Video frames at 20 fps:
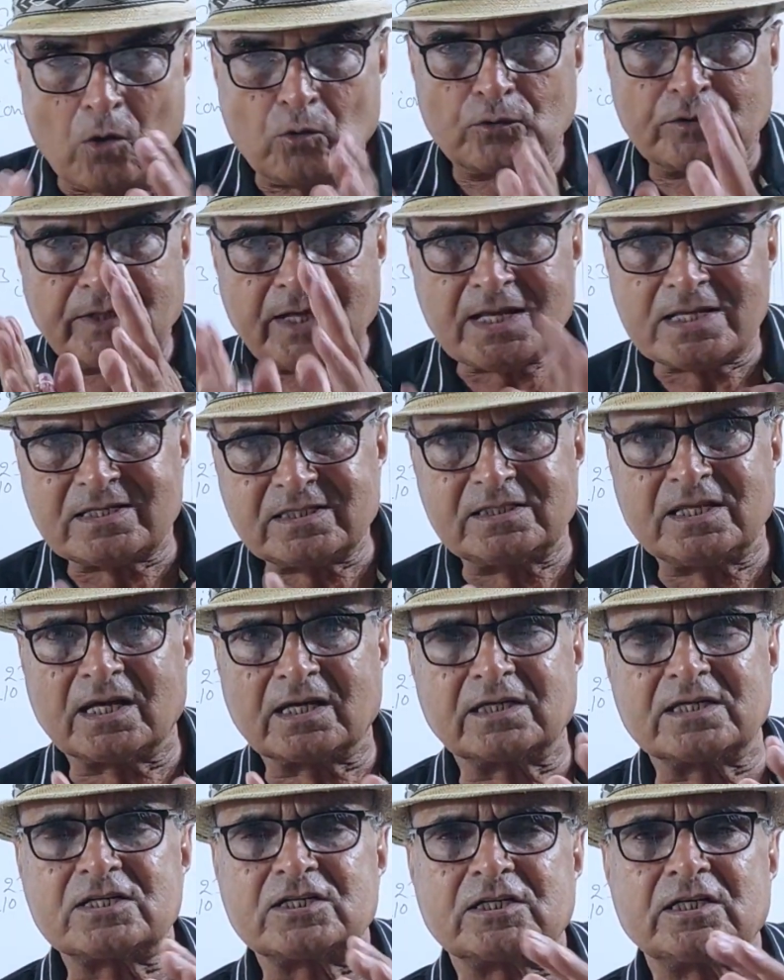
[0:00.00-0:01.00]
does the
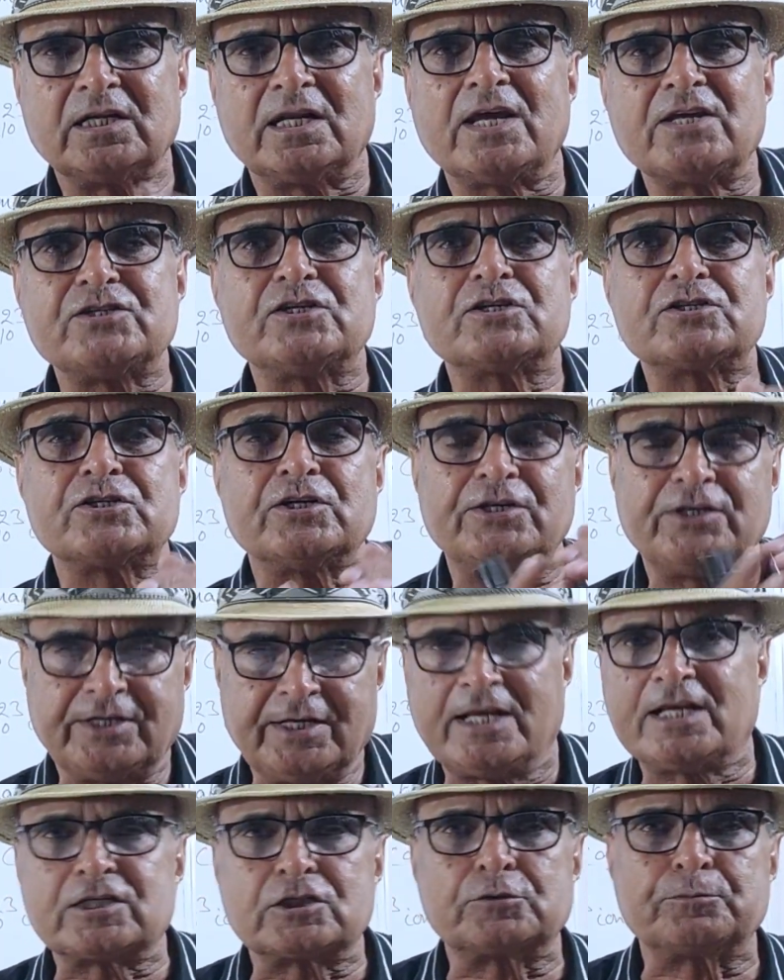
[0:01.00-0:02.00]
crystallization
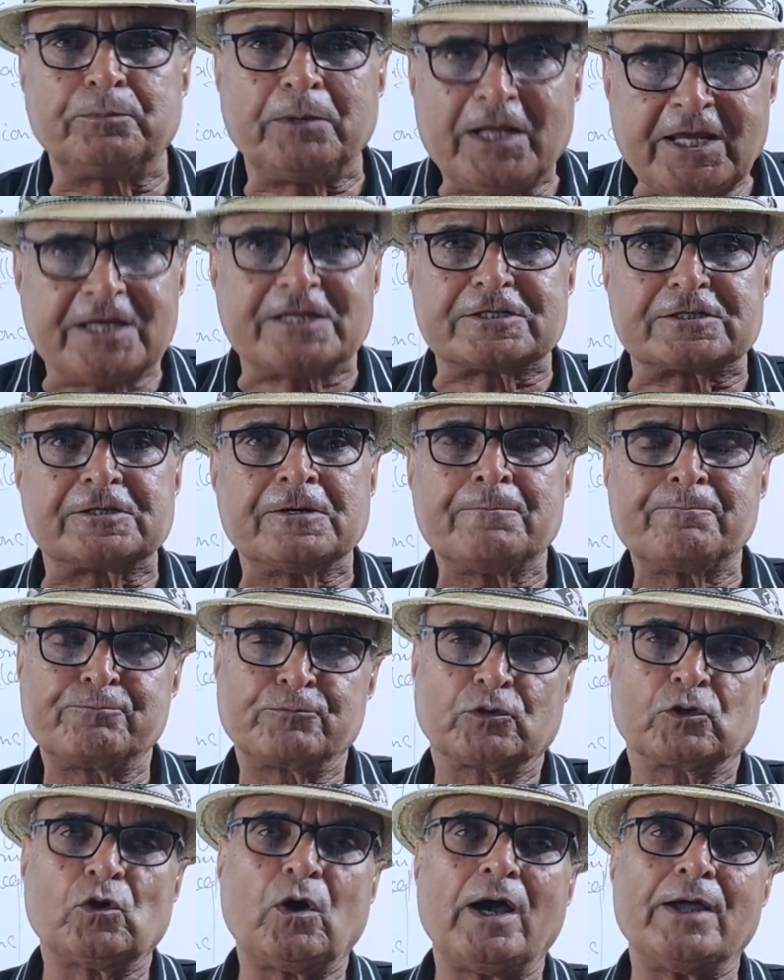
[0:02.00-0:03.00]
takes place?
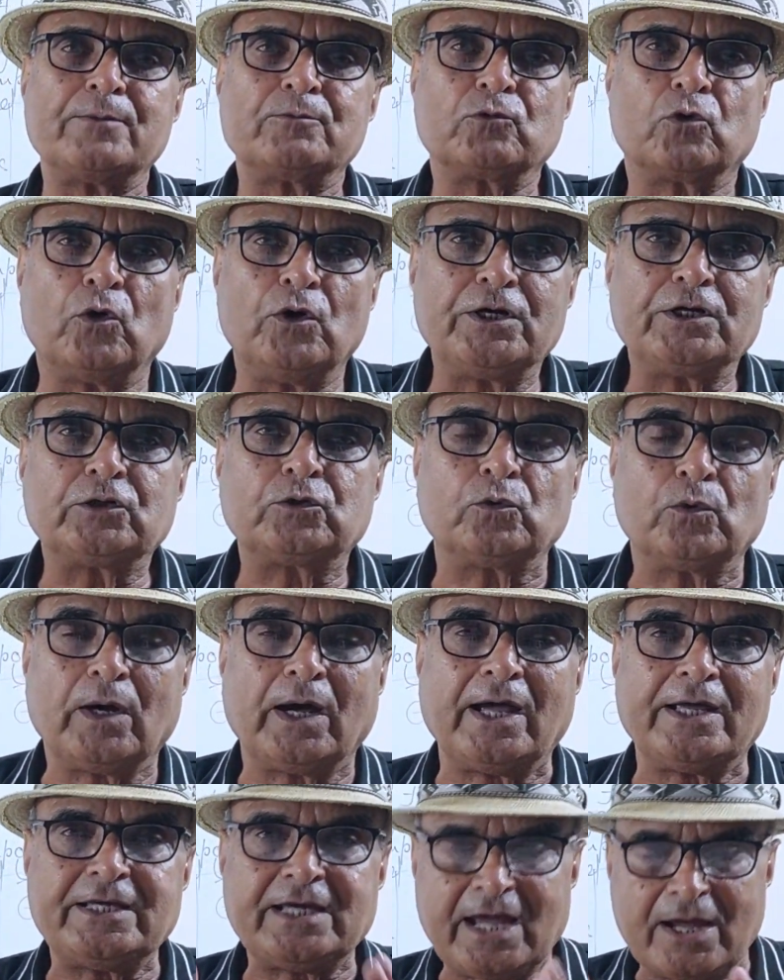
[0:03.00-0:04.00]
So I
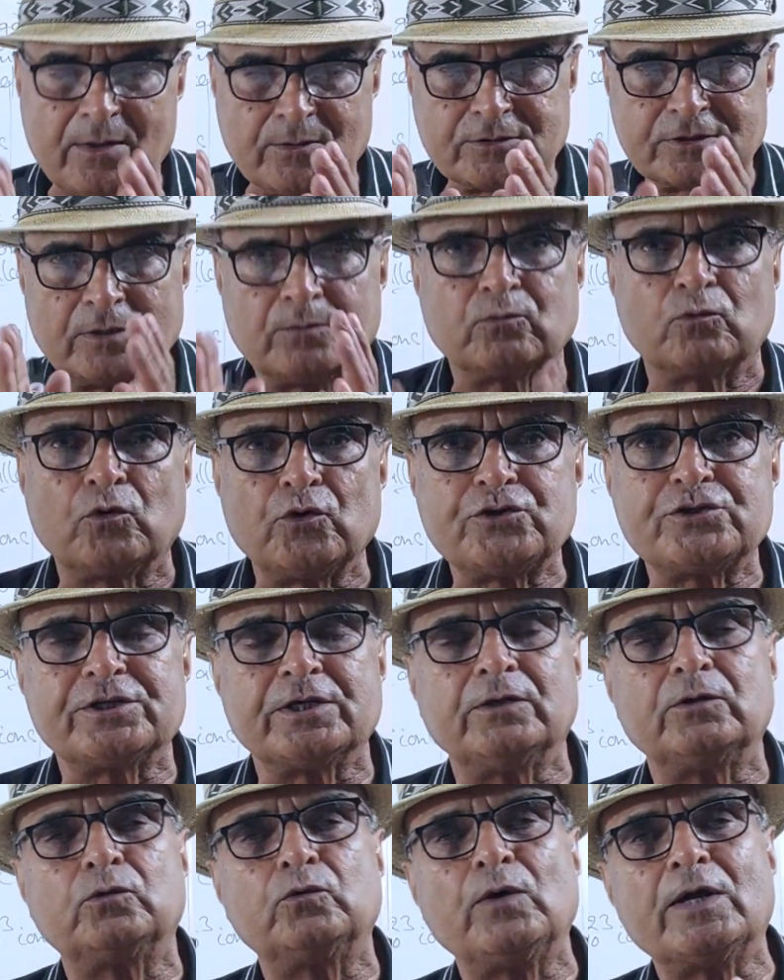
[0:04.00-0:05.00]
have some
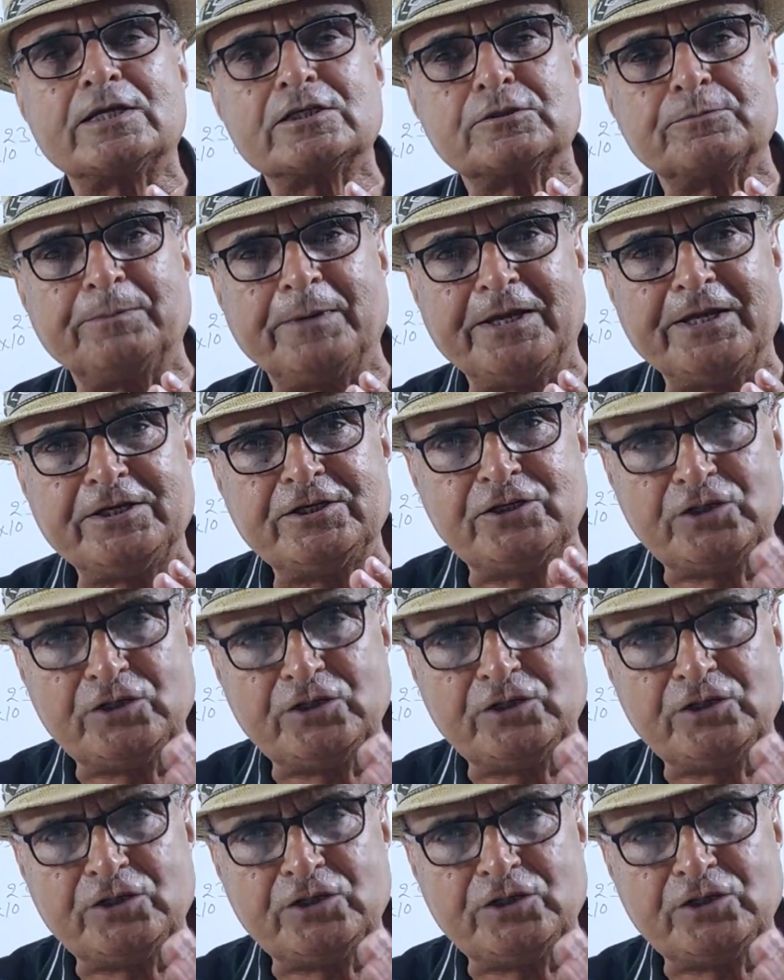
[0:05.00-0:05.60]
question to explain